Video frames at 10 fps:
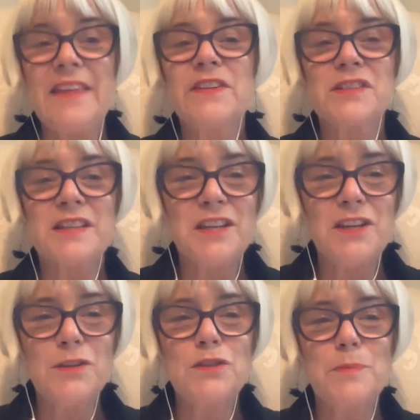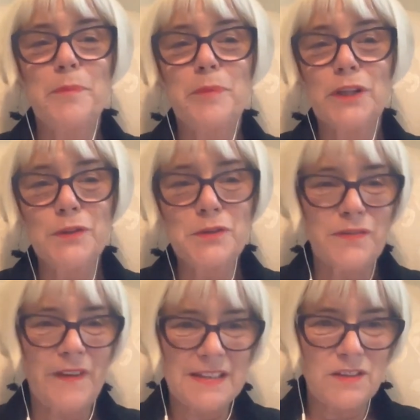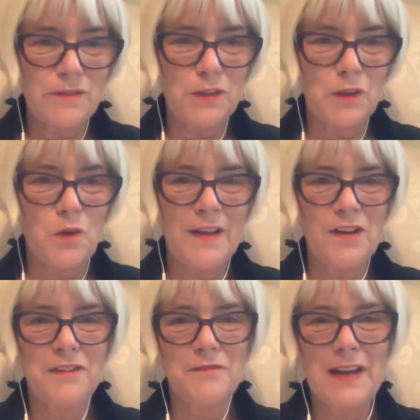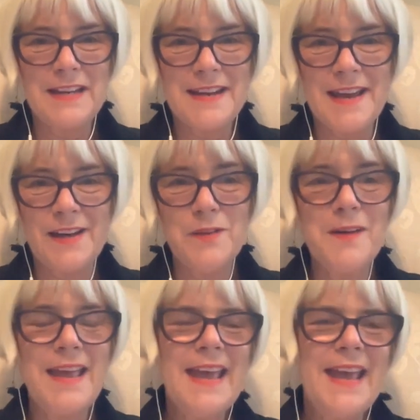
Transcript: And there's a huge blues festival going on right now.